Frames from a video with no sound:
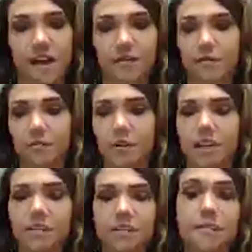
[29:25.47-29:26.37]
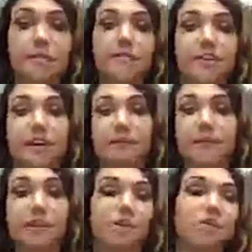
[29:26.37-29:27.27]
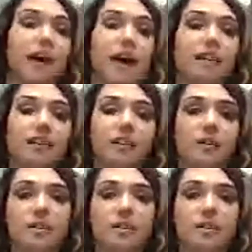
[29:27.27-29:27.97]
yeah, we give them the freedom to do that,